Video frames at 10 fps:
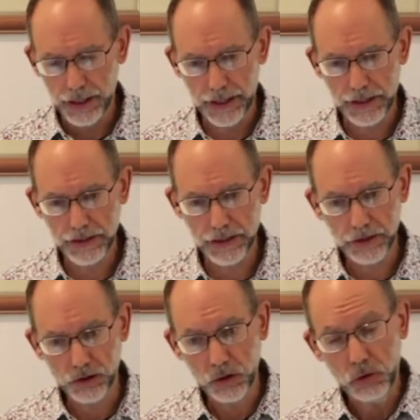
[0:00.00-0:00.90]
and
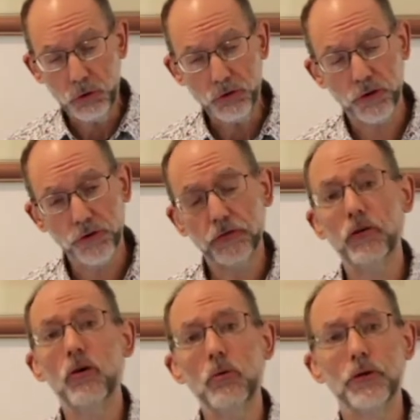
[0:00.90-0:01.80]
it calls us
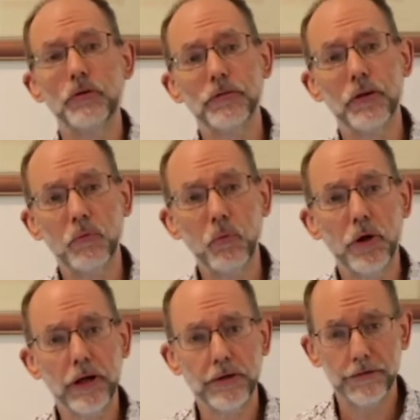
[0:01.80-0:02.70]
forward from
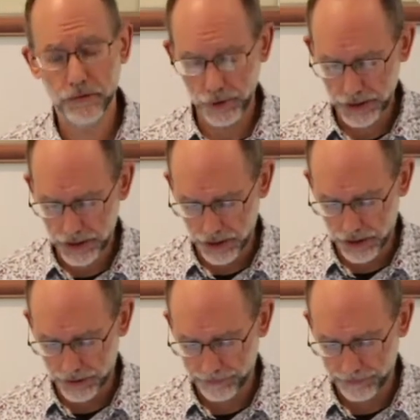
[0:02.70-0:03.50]
wherever we are.